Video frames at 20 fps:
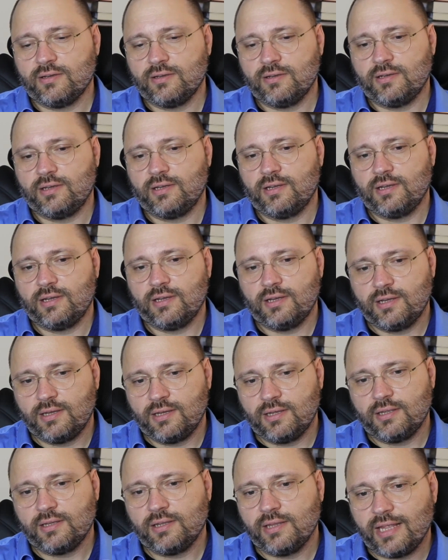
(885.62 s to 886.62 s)
So
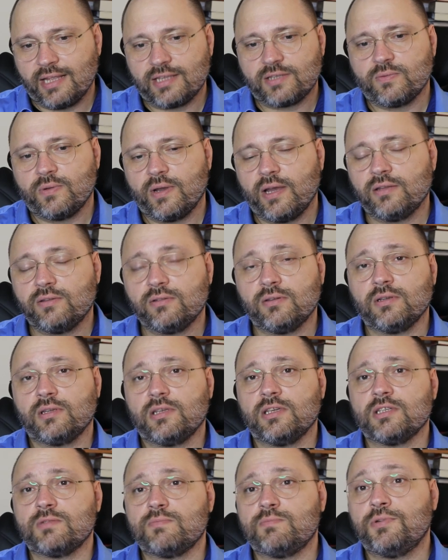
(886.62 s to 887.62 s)
that's why
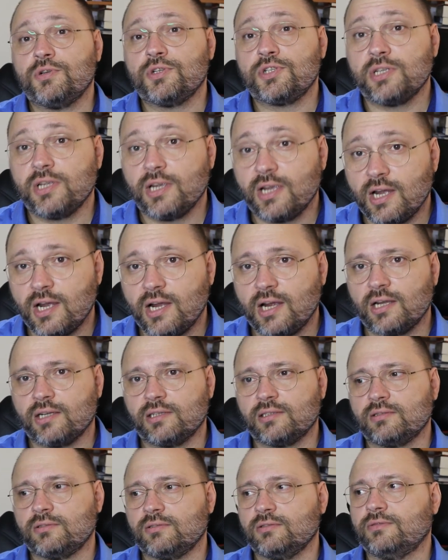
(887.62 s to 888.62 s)
Turkey is pushing
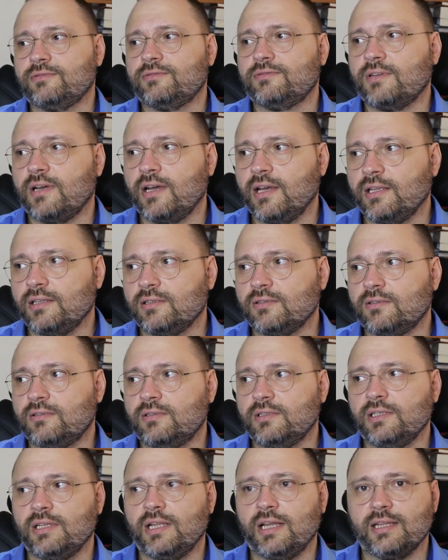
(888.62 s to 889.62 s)
hard to find
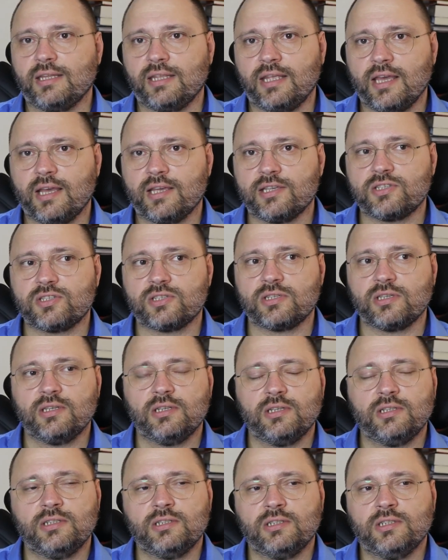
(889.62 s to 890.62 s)
oil and
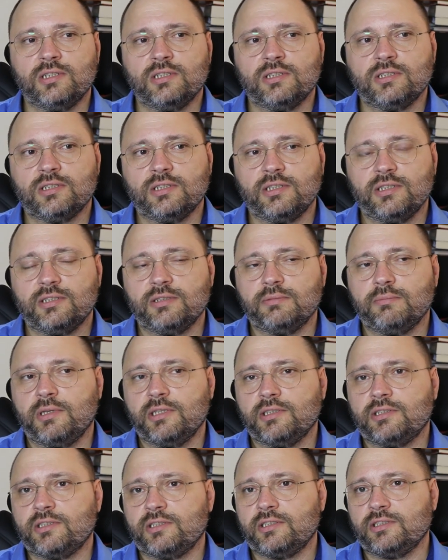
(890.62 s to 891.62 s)
gas in the
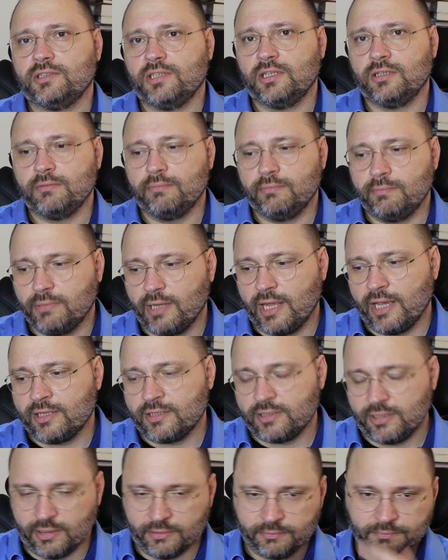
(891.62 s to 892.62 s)
Mediterranean and
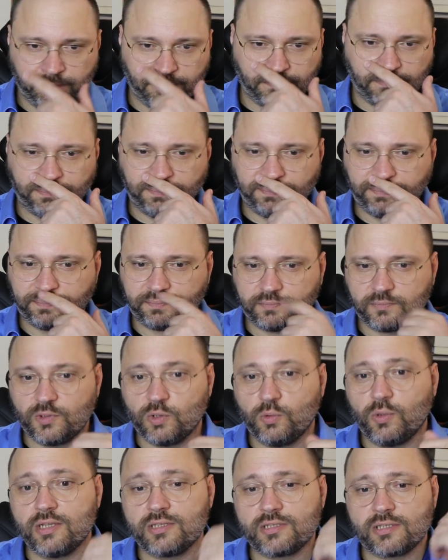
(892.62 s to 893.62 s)
Black Sea.
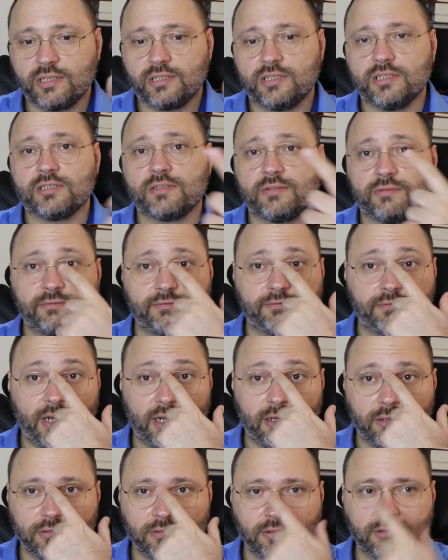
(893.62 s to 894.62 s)
Once it is
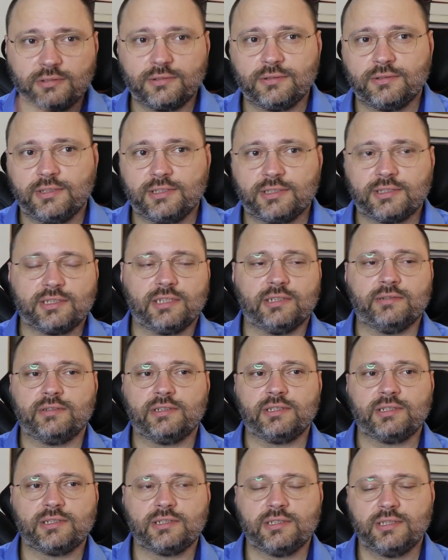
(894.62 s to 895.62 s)
found,
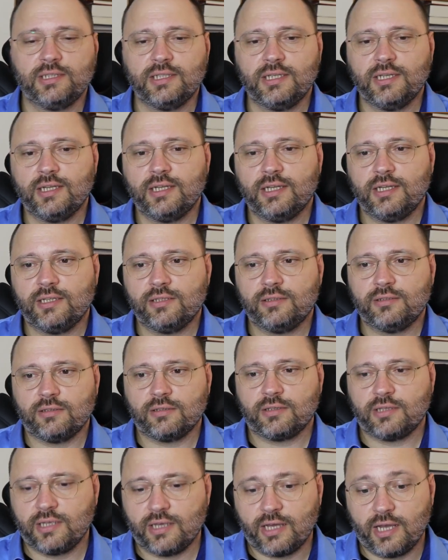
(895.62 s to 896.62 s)
discovered,
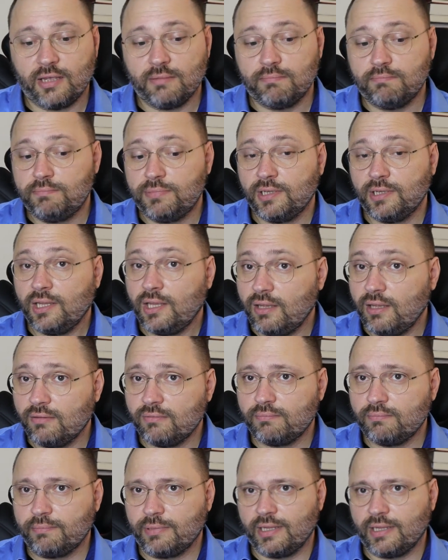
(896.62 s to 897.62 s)
Turkey, I
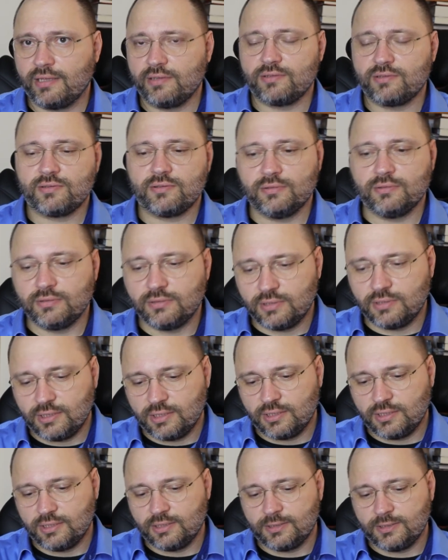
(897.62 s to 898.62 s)
believe, plans
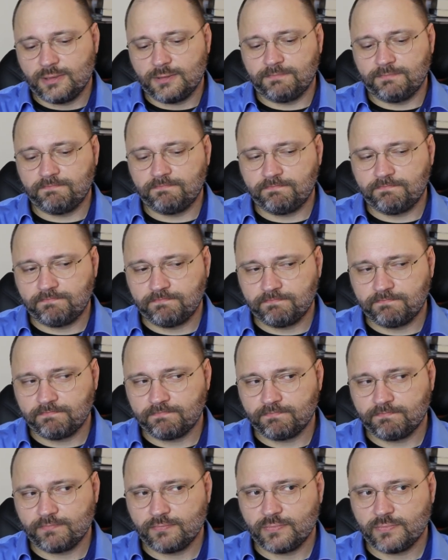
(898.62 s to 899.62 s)
to
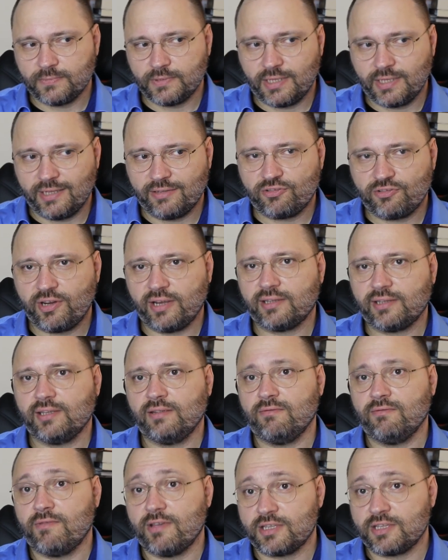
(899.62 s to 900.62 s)

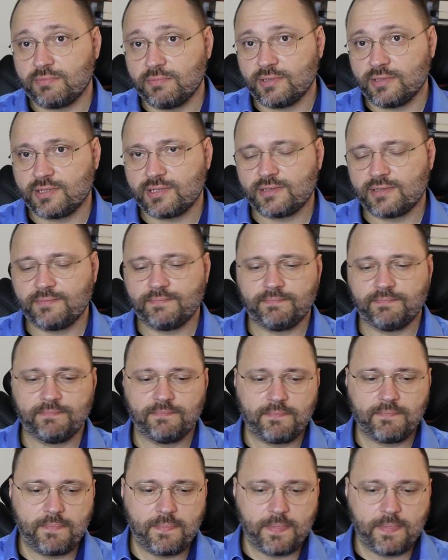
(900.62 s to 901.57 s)
attract the investments,